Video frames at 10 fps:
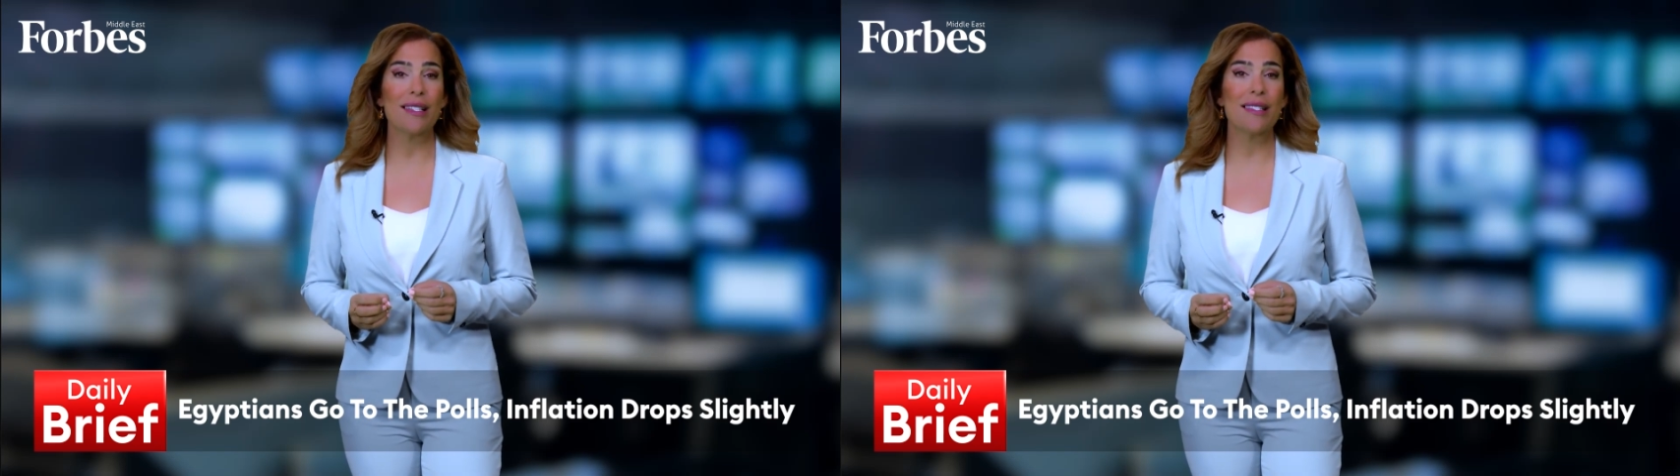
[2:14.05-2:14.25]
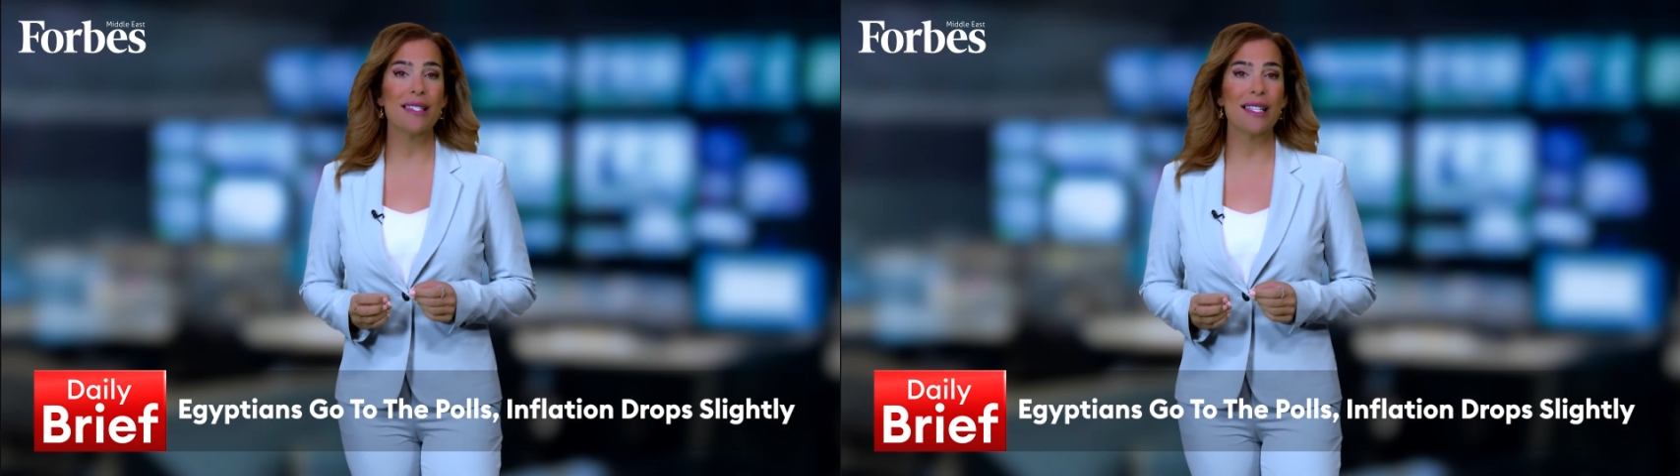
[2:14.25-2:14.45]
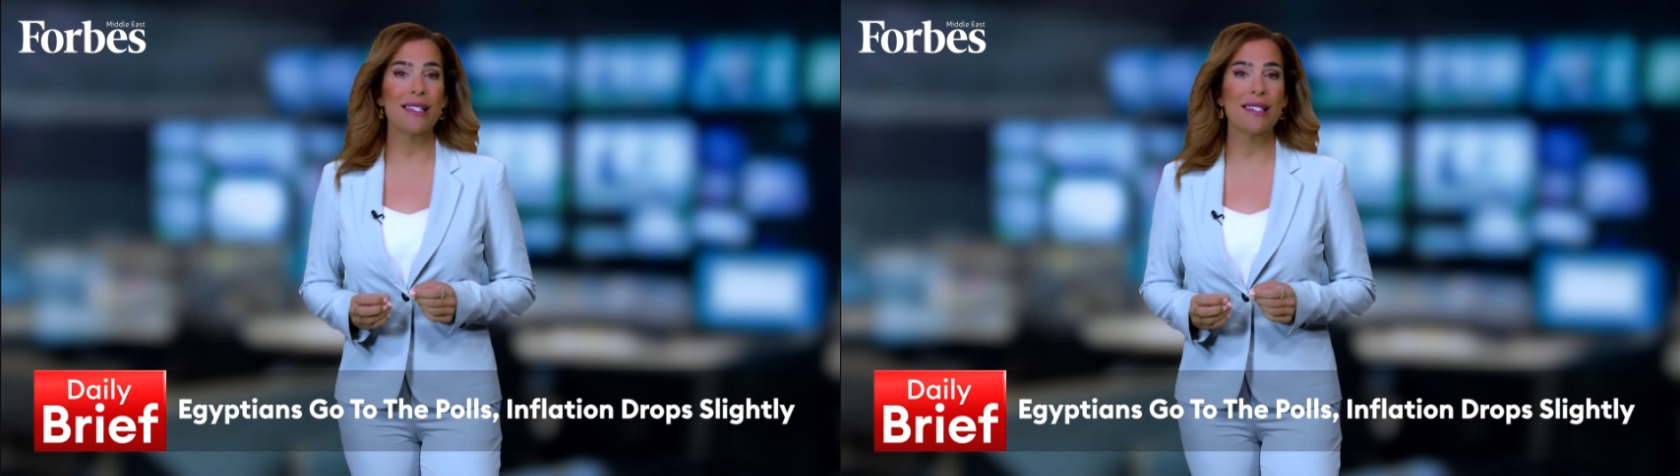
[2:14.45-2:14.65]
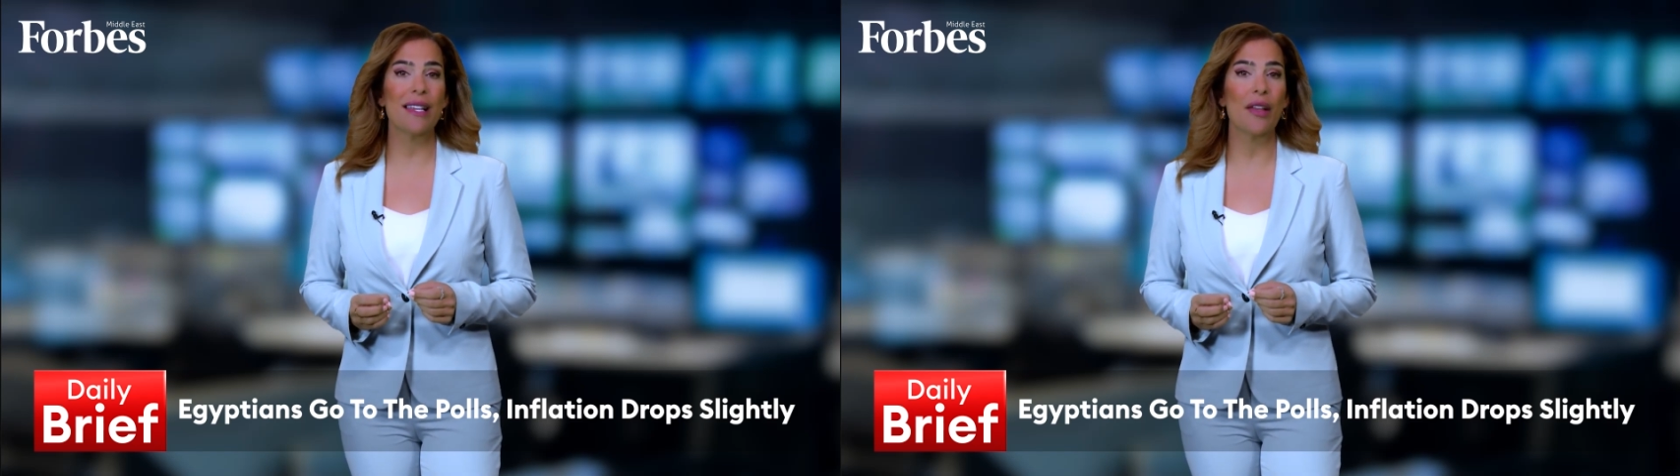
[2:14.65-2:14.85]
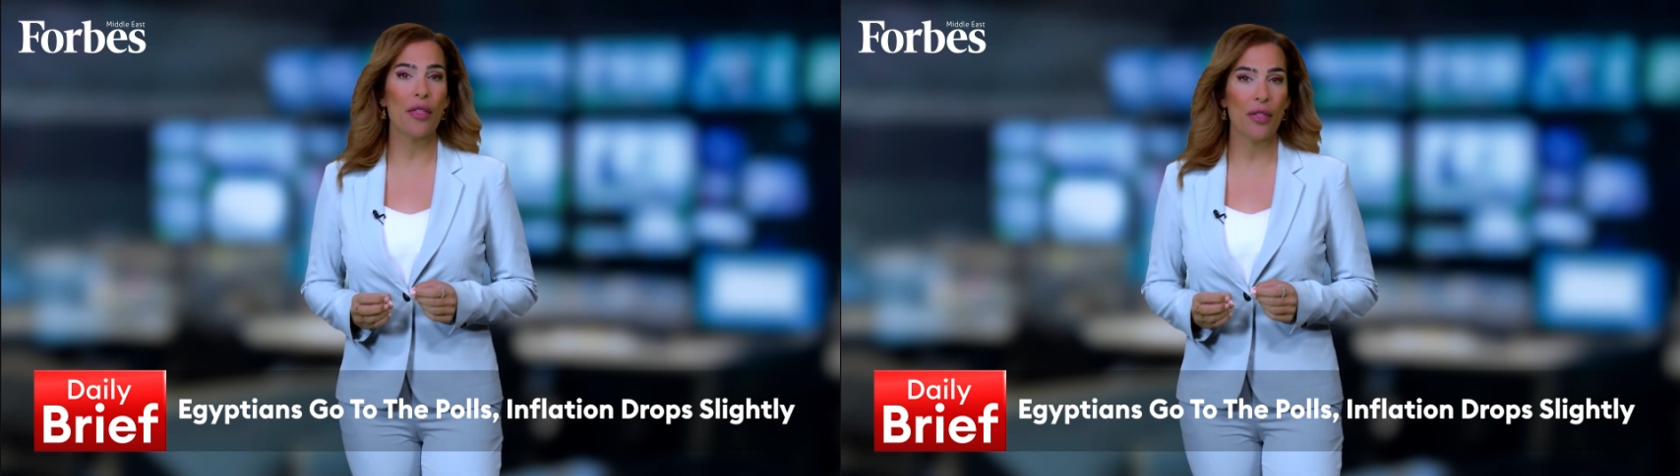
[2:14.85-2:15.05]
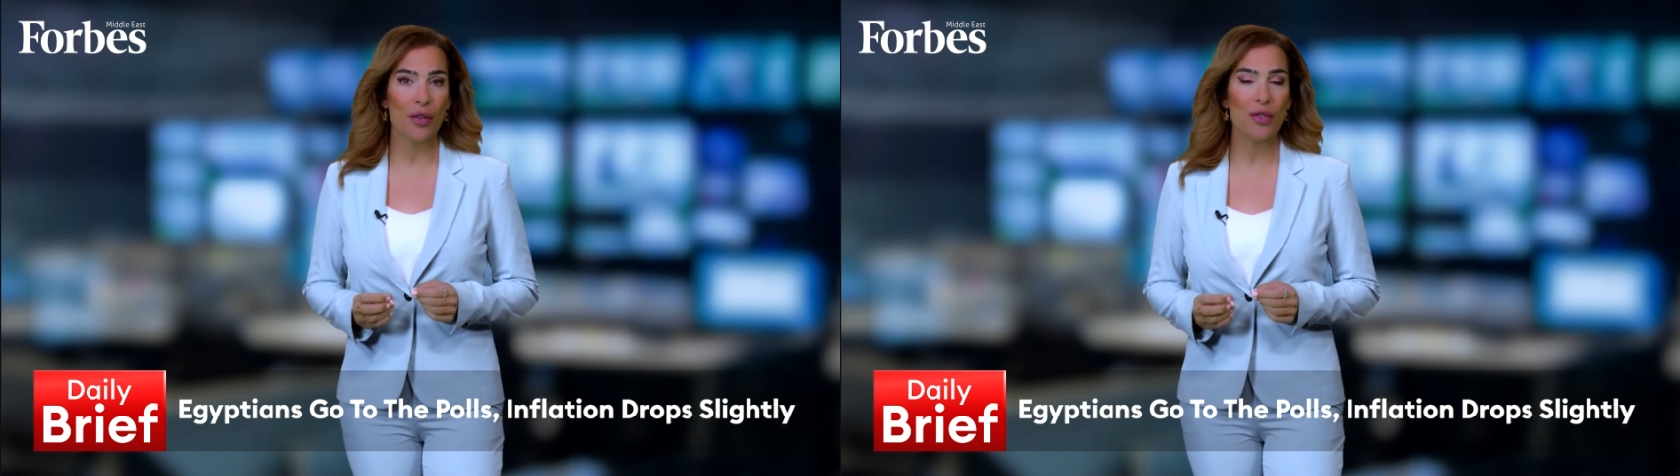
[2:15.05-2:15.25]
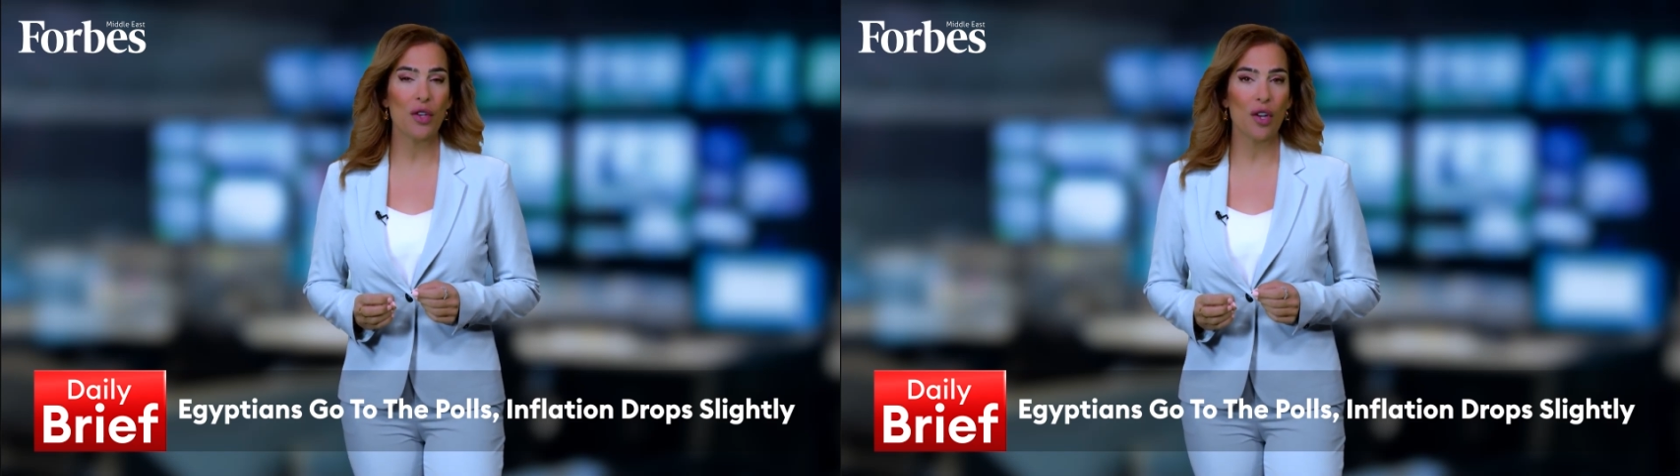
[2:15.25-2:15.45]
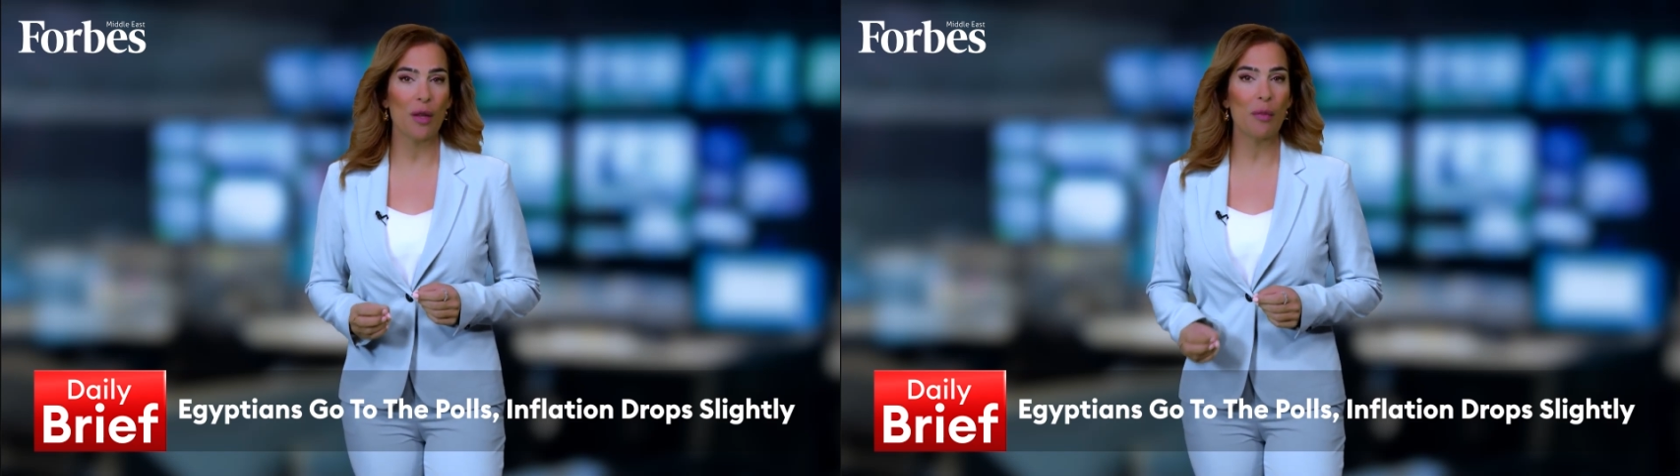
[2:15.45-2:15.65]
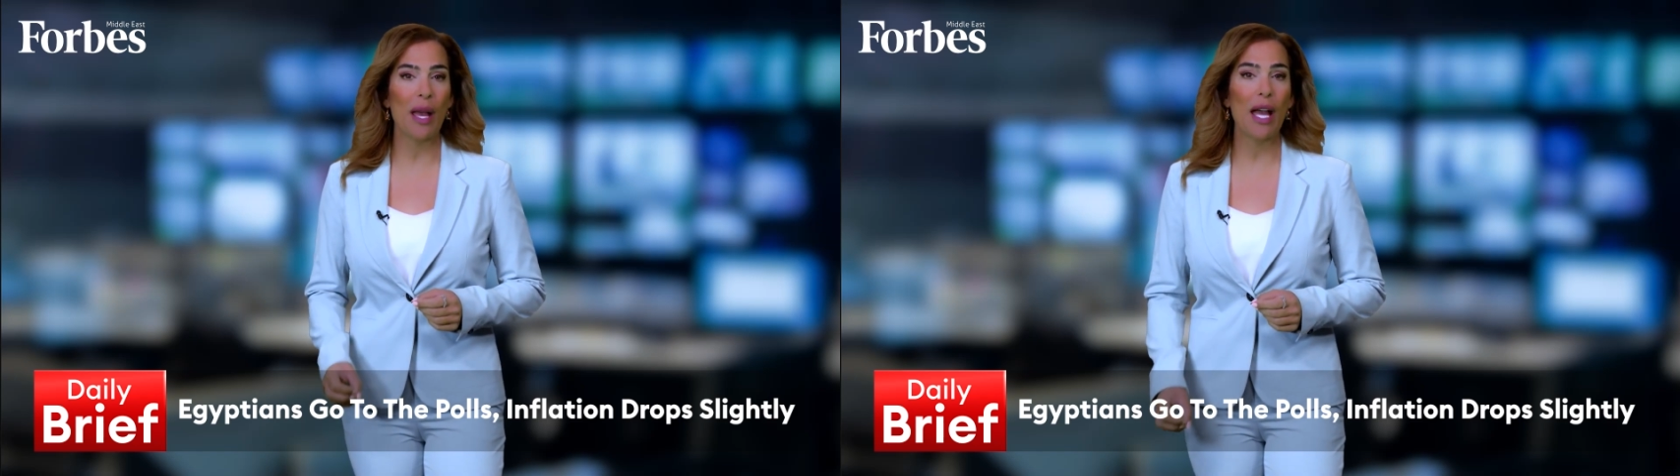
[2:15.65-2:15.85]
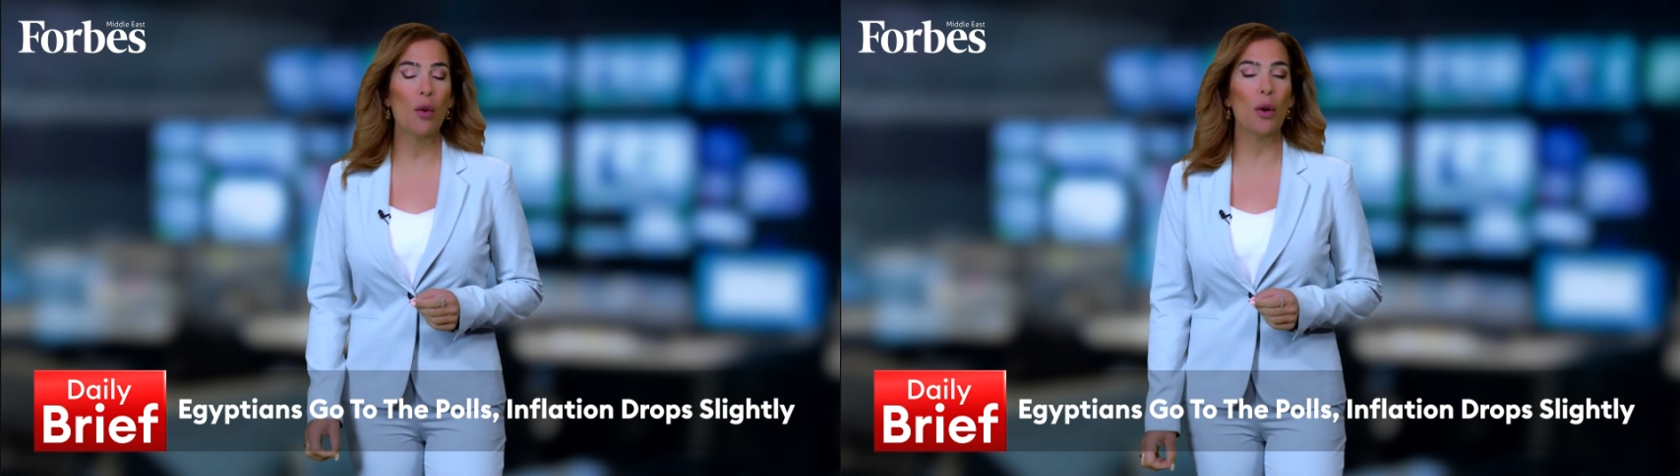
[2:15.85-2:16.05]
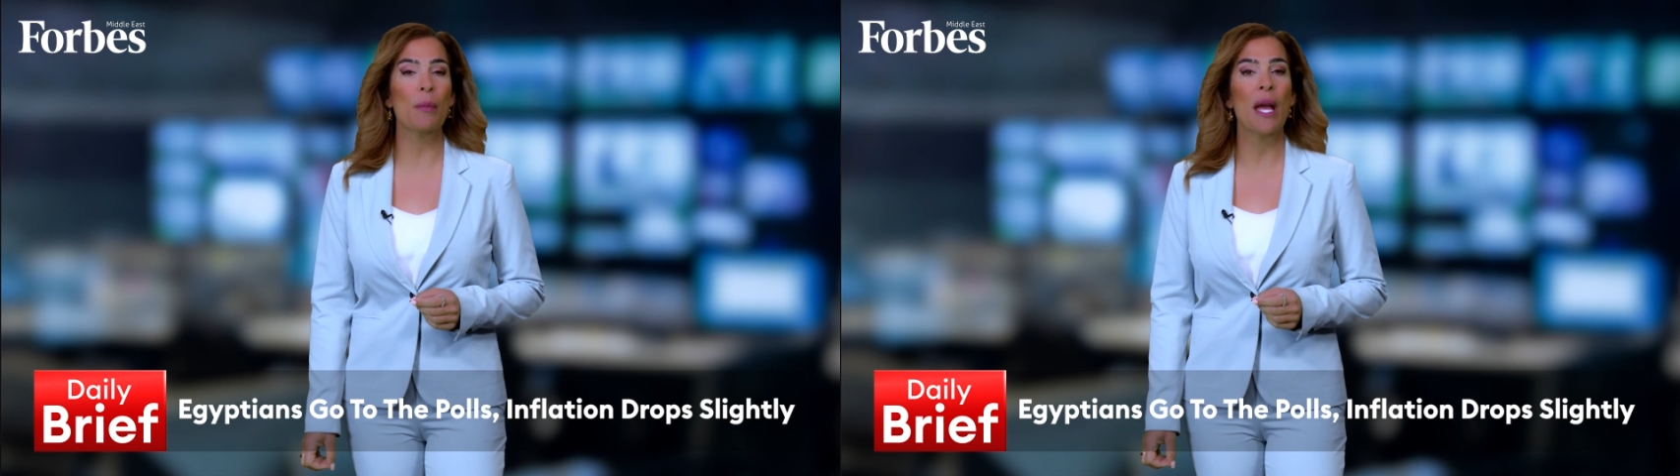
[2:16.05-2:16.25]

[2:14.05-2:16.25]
al-Sisi a third term in power.